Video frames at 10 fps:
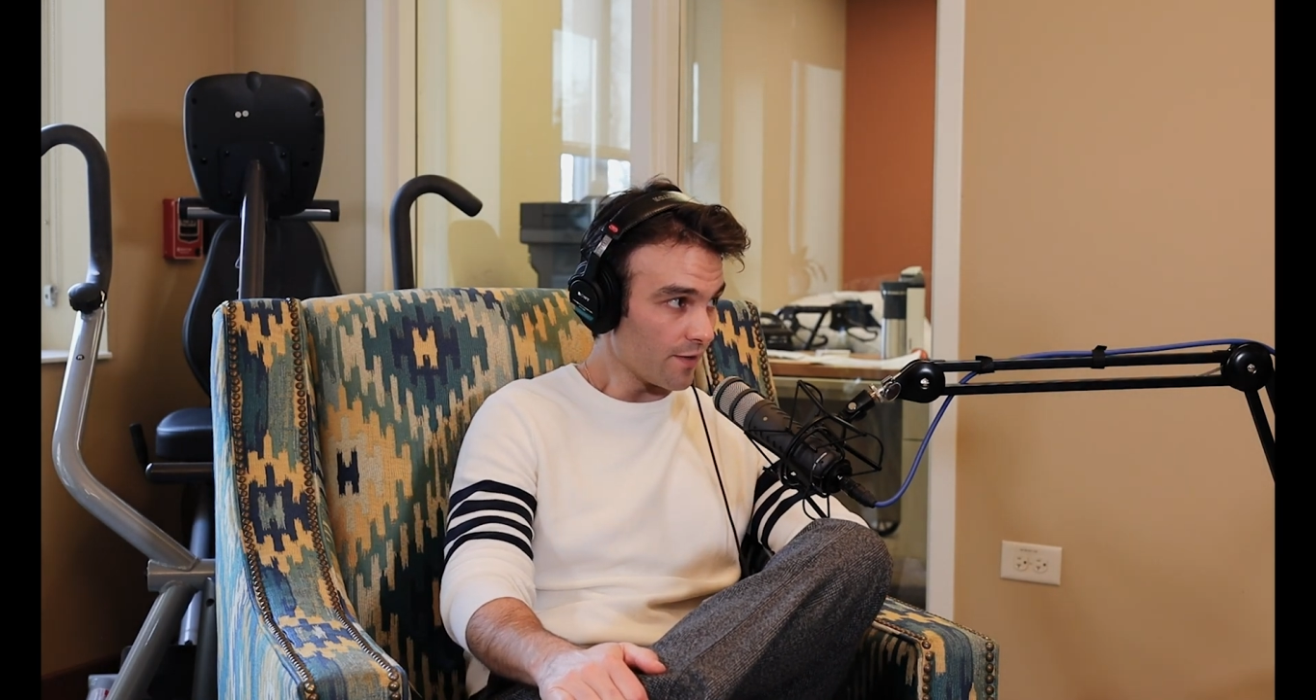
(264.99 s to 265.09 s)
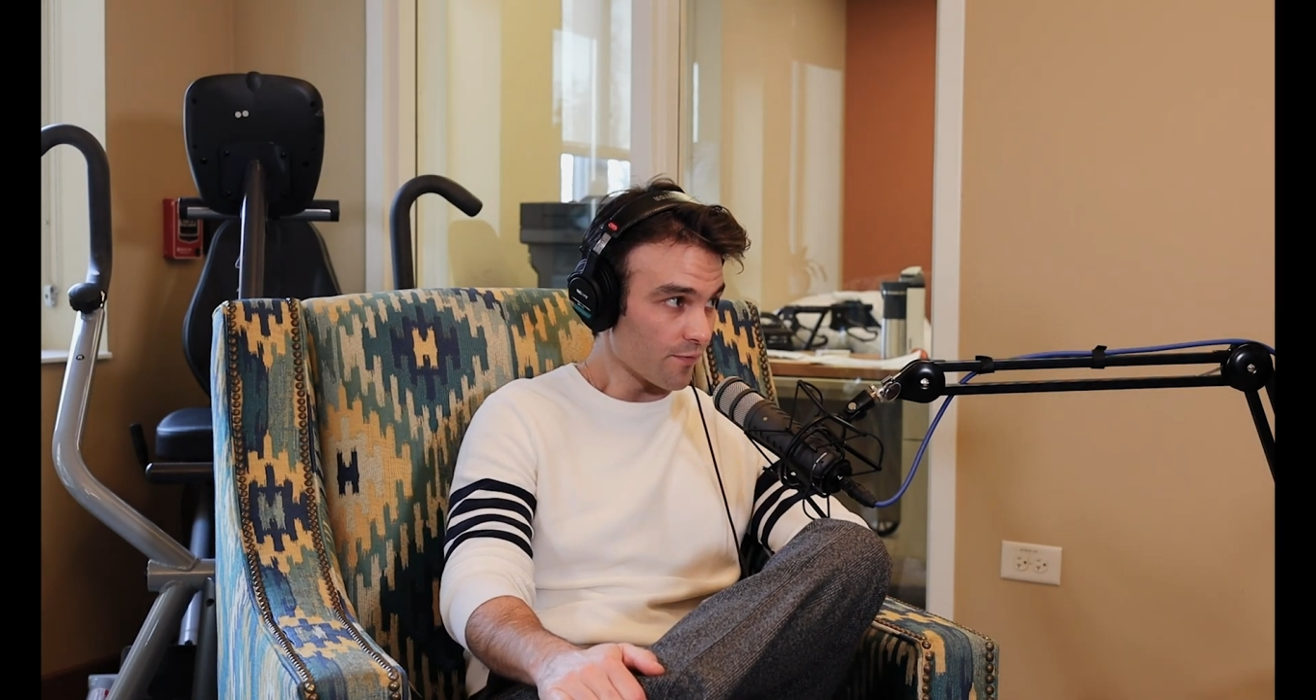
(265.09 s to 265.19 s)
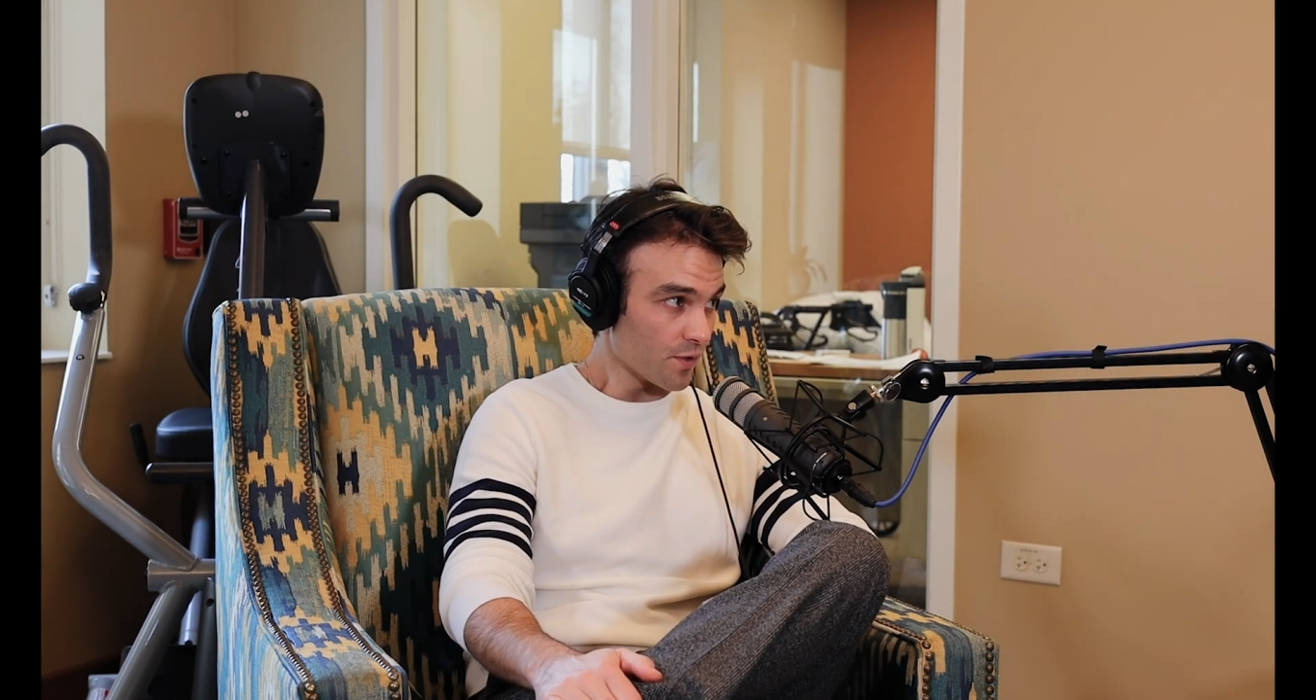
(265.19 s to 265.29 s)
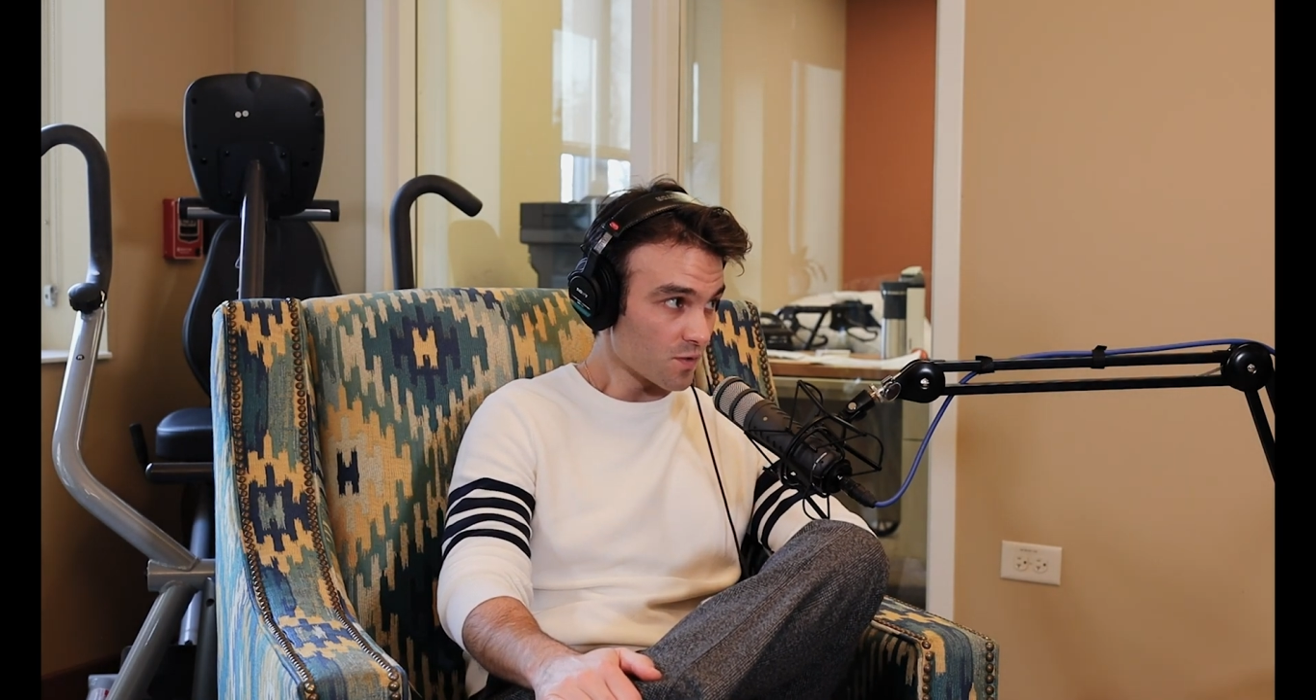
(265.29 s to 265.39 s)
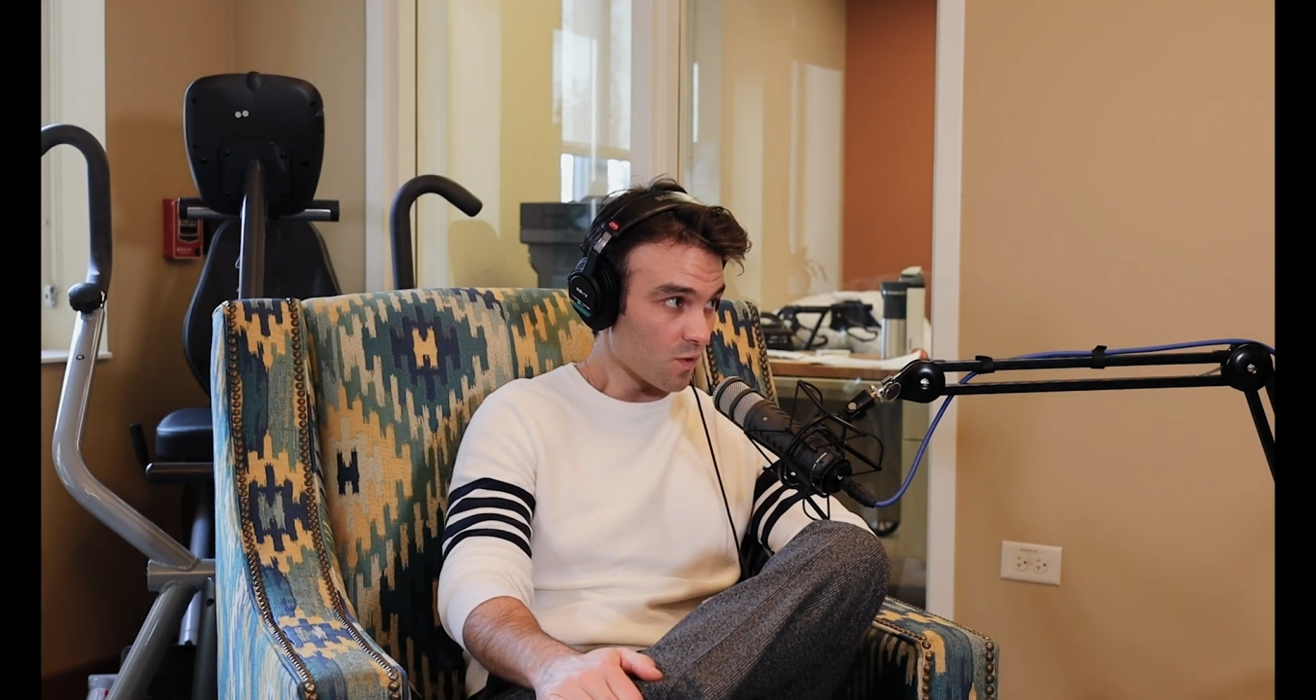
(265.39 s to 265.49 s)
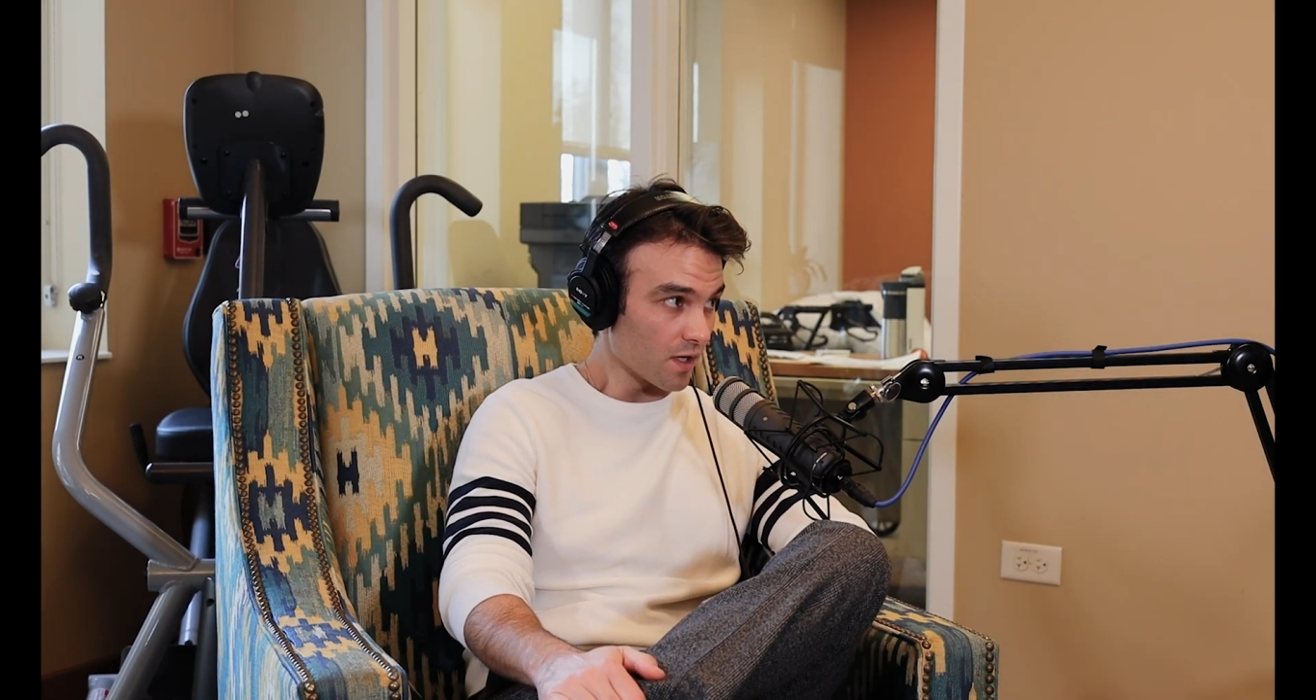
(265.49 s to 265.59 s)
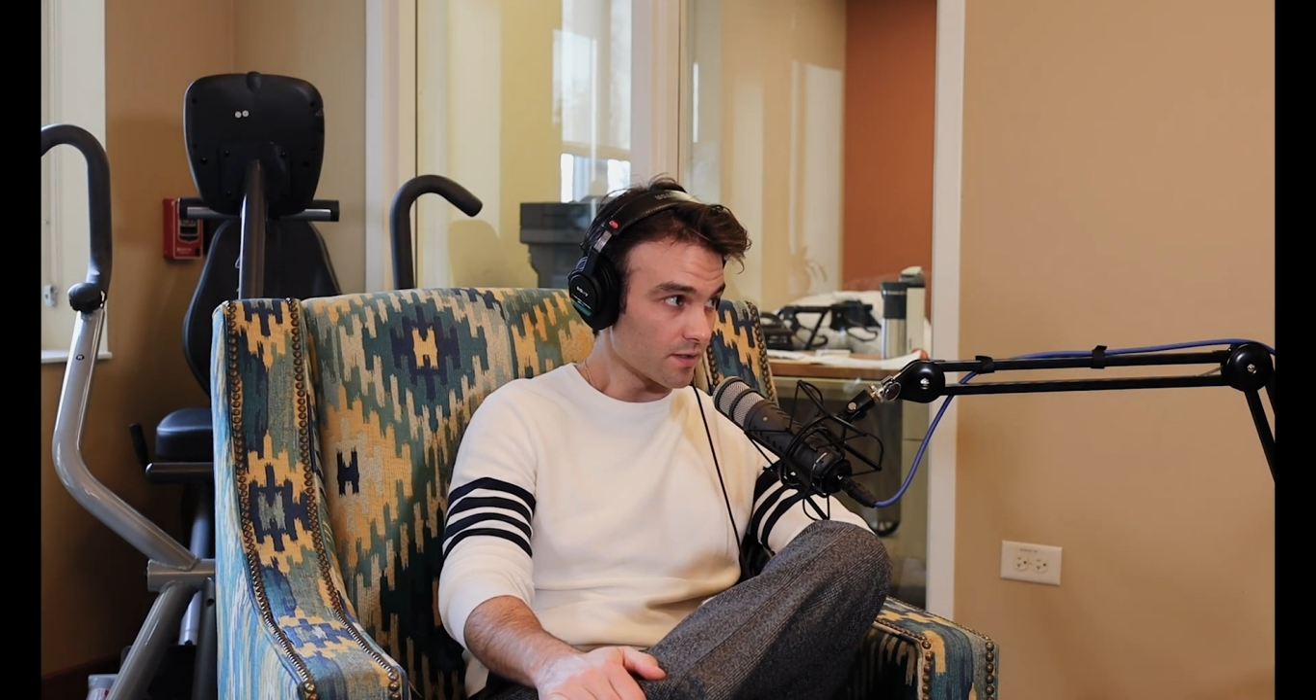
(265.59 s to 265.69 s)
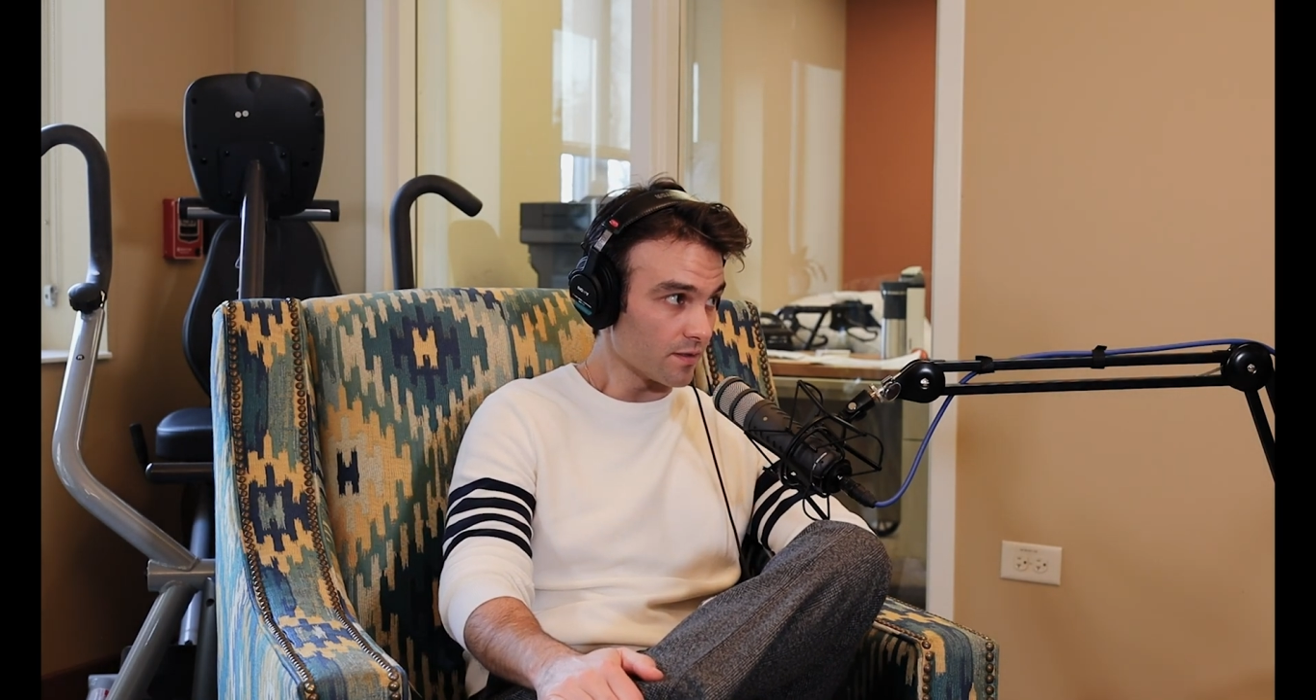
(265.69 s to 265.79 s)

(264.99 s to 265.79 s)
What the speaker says: they first walked